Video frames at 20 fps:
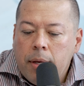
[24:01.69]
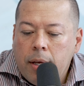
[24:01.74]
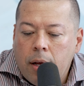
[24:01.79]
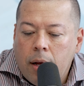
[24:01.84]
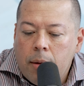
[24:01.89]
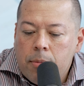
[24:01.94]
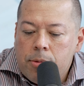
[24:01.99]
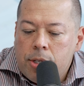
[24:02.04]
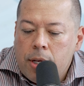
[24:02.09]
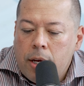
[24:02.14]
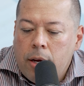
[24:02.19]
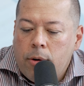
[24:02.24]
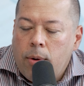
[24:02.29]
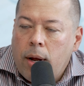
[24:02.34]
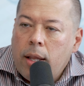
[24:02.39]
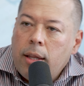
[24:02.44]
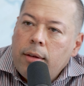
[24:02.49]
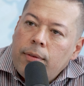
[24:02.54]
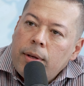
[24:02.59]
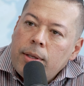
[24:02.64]
becomes
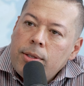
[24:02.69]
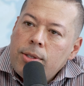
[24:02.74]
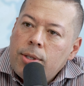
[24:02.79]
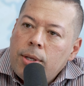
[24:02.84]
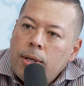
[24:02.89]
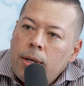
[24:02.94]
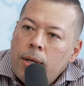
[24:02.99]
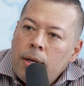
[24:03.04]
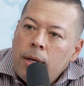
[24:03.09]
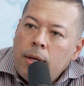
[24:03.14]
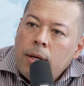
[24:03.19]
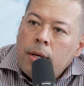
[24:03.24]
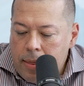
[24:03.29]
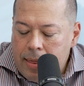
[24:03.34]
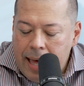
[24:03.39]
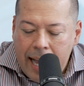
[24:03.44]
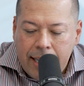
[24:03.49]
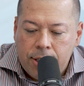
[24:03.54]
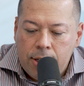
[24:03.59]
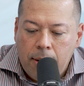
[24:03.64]
irrelevant.
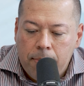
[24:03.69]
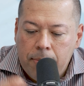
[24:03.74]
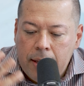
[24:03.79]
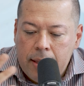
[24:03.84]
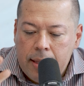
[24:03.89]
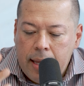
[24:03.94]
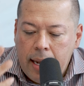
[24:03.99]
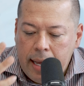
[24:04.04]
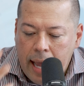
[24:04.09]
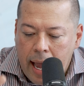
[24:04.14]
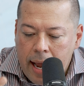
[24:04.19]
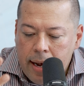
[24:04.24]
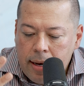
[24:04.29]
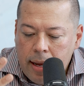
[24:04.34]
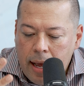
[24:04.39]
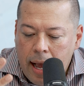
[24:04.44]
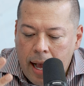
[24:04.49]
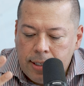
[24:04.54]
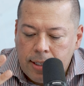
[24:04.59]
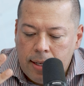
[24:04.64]
That's something that, again,
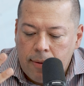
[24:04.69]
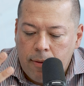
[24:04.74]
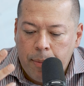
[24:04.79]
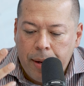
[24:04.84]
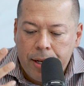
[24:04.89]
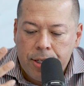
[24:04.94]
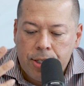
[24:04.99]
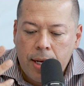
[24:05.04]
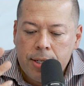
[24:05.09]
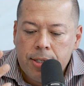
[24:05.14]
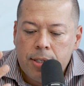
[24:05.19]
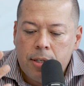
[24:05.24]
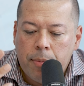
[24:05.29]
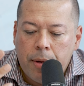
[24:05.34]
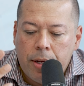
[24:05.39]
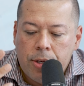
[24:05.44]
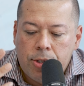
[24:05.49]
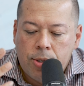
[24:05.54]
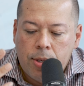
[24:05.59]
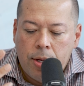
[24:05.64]
has never made sense to
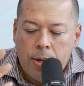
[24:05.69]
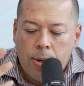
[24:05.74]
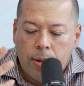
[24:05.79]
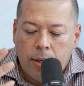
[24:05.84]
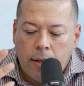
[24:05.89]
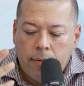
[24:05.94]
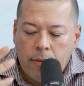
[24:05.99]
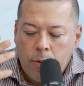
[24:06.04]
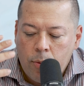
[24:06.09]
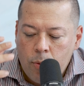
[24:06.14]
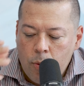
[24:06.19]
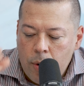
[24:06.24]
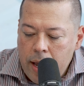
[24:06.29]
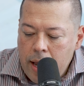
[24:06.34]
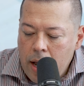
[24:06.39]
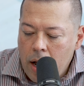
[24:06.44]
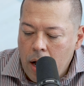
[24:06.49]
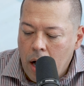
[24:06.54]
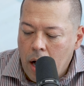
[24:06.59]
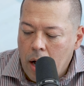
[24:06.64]
me in senior living.
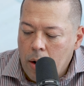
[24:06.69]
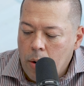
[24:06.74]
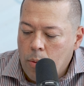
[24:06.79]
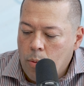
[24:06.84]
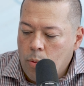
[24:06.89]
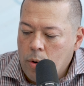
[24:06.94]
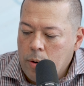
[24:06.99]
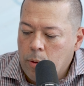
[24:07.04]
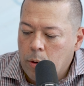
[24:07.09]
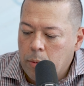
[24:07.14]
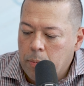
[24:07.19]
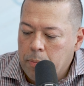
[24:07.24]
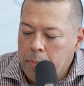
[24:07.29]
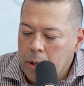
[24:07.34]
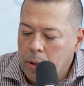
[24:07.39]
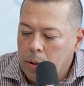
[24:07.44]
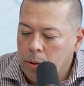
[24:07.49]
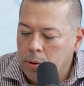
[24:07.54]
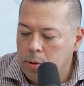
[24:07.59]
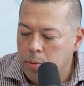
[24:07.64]
We will
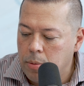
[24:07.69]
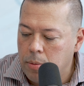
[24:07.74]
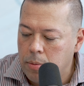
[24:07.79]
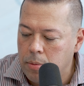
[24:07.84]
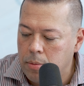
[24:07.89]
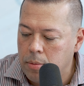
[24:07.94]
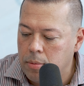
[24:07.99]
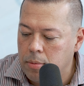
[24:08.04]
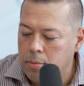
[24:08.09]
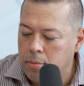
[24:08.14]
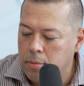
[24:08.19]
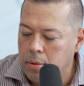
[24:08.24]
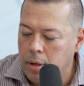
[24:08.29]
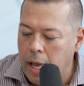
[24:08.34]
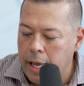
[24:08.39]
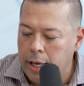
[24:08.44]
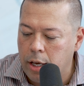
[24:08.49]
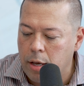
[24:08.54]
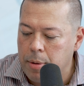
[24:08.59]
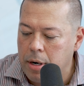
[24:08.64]
build
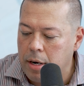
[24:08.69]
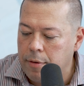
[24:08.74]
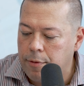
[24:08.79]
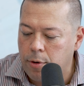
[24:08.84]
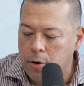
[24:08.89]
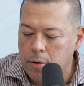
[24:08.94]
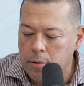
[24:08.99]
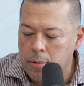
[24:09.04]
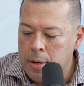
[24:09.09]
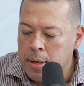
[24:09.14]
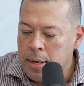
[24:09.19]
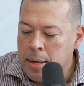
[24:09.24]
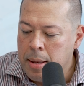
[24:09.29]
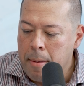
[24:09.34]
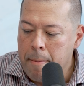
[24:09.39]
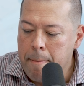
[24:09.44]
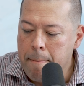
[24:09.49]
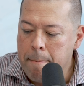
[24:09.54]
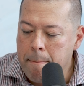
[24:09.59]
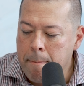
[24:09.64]
a community for
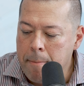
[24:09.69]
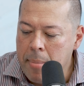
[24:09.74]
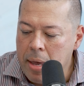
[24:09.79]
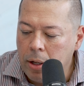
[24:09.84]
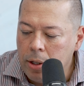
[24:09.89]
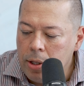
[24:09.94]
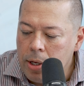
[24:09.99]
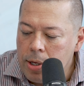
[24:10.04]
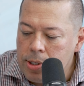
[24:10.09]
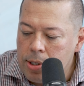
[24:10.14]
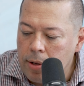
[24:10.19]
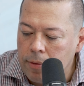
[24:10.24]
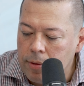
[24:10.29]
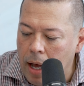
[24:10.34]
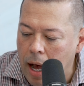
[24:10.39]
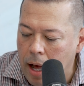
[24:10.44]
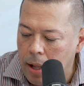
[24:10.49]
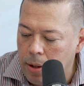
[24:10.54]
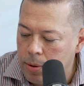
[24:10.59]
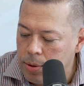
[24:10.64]
millions of
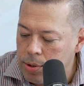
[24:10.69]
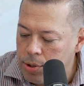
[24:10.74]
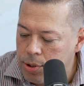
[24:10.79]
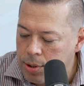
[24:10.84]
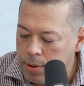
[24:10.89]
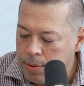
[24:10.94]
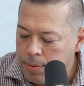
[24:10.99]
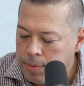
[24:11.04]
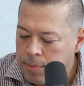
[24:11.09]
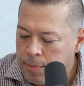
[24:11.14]
dollars,